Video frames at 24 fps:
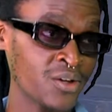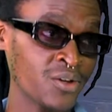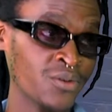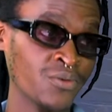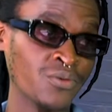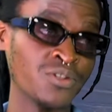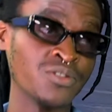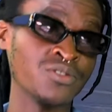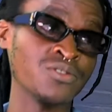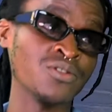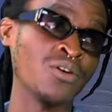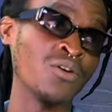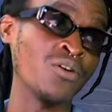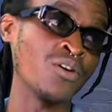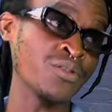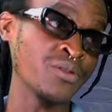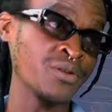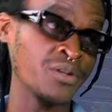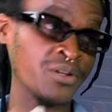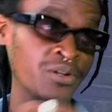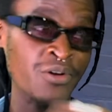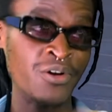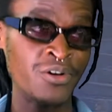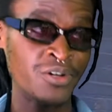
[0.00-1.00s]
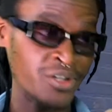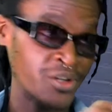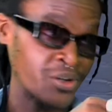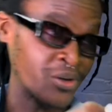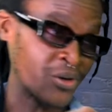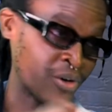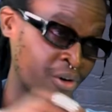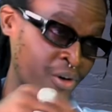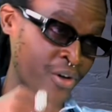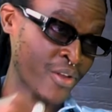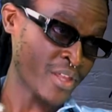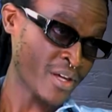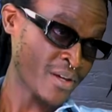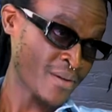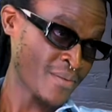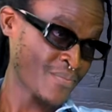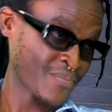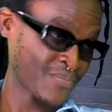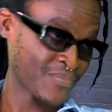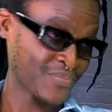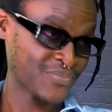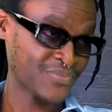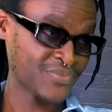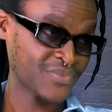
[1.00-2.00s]
Najua, God ndio author.
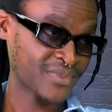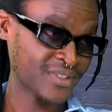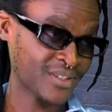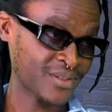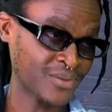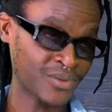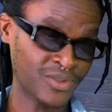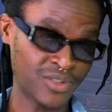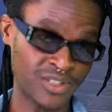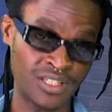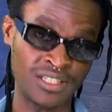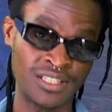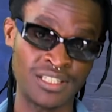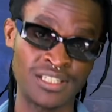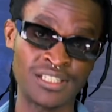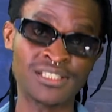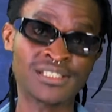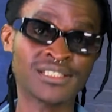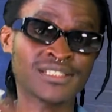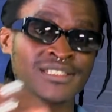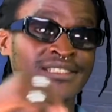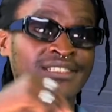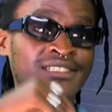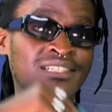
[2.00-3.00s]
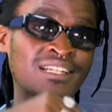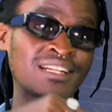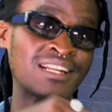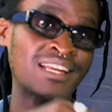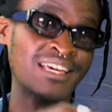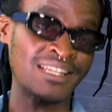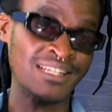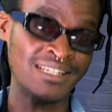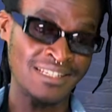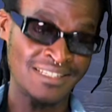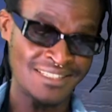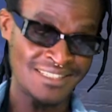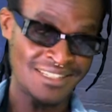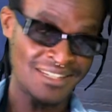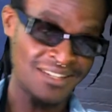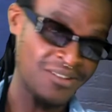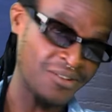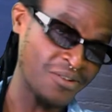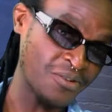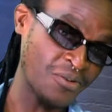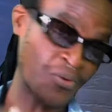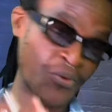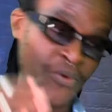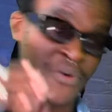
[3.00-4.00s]
Cheki na director.
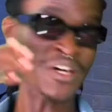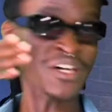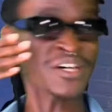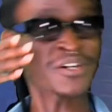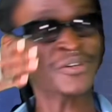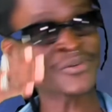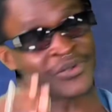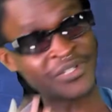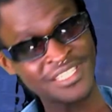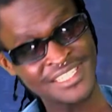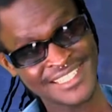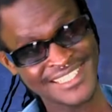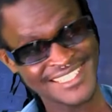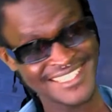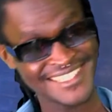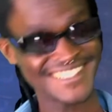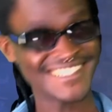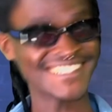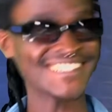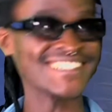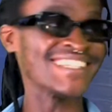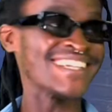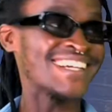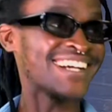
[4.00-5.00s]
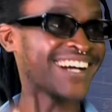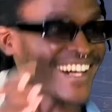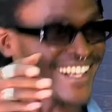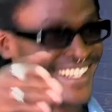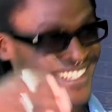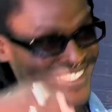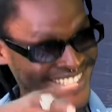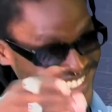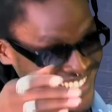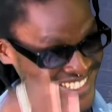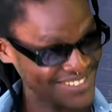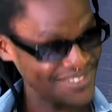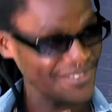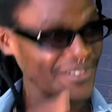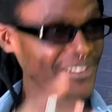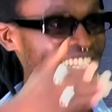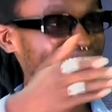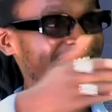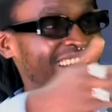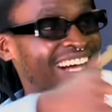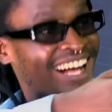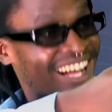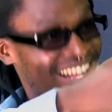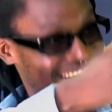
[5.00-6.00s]
Wewe ni cast, wewe
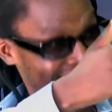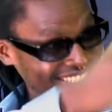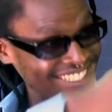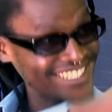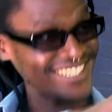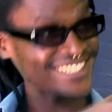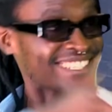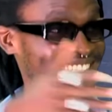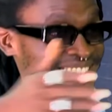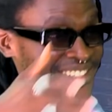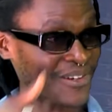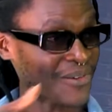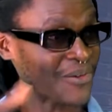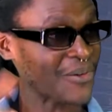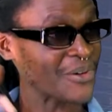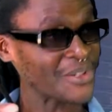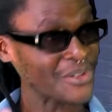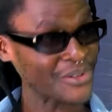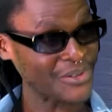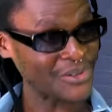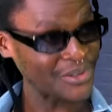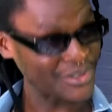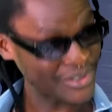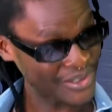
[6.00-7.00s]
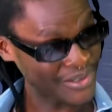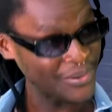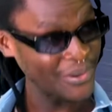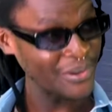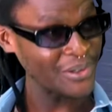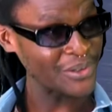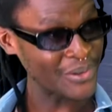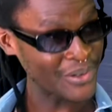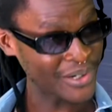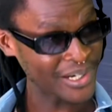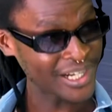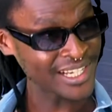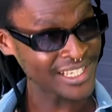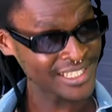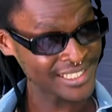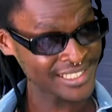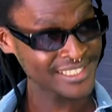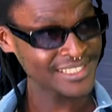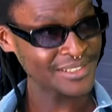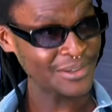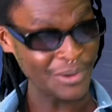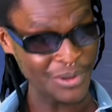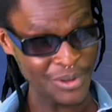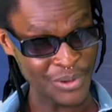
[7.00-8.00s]
ni actor sasa kwa hiyo
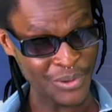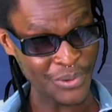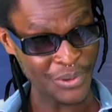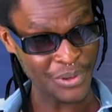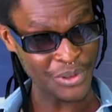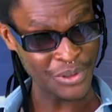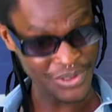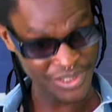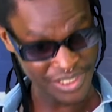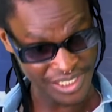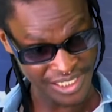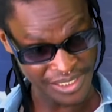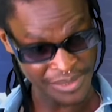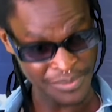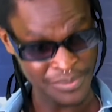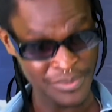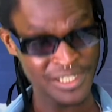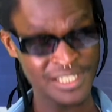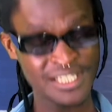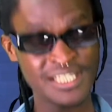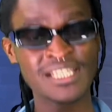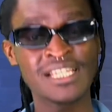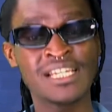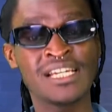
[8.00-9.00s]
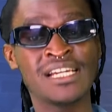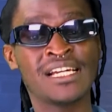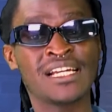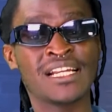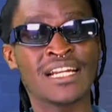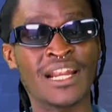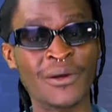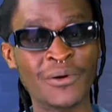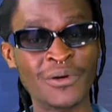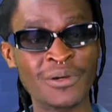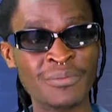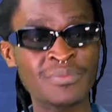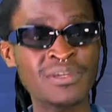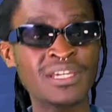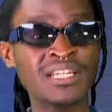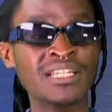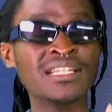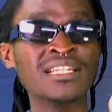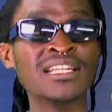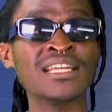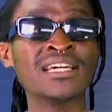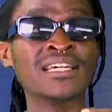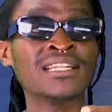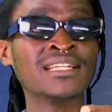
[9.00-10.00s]
cast, kwa hiyo script, na wewe pia
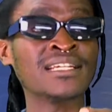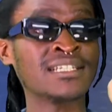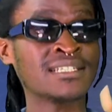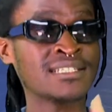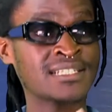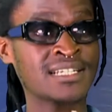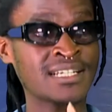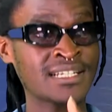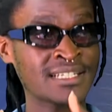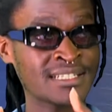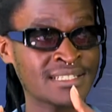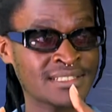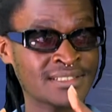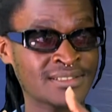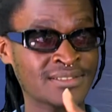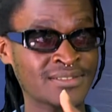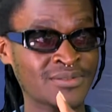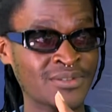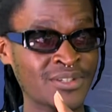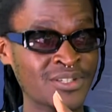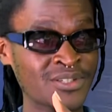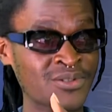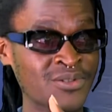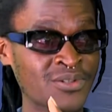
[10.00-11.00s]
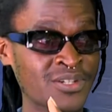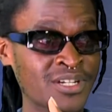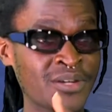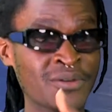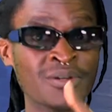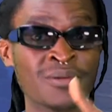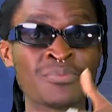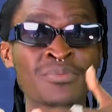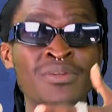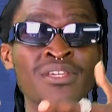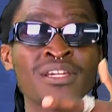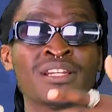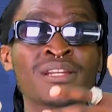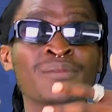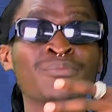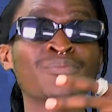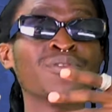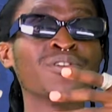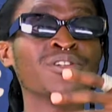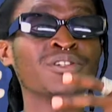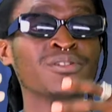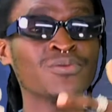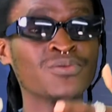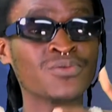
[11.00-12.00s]
ni director. Unajua, na wewe pia ni
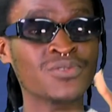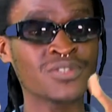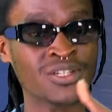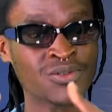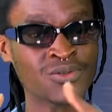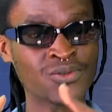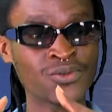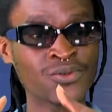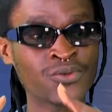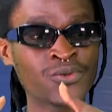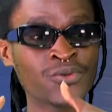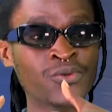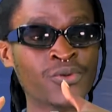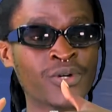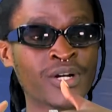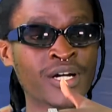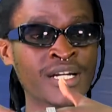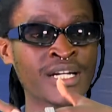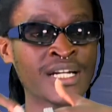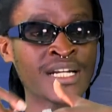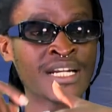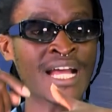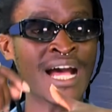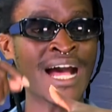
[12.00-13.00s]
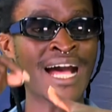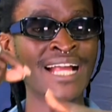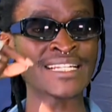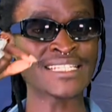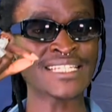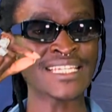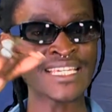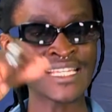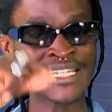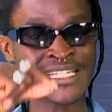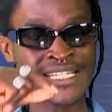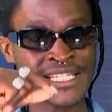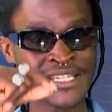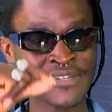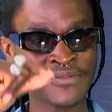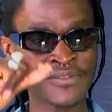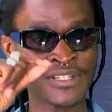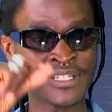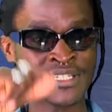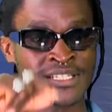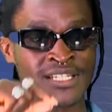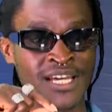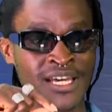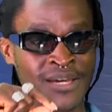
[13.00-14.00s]
producer. So you can, at any
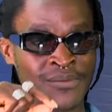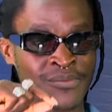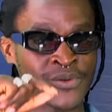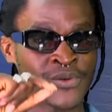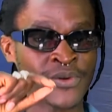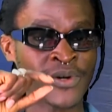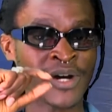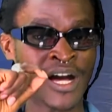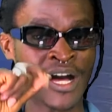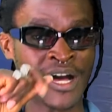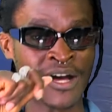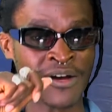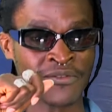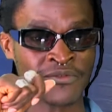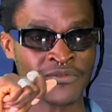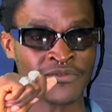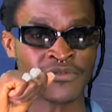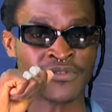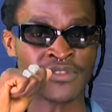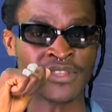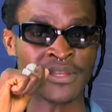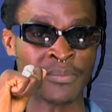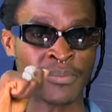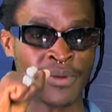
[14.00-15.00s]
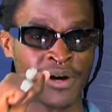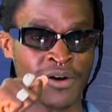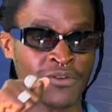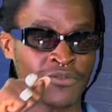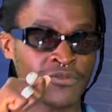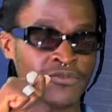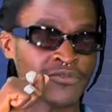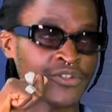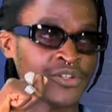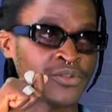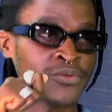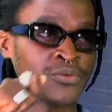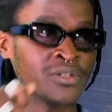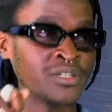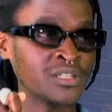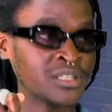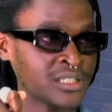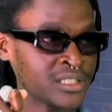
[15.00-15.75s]
given time, you have the power of free will.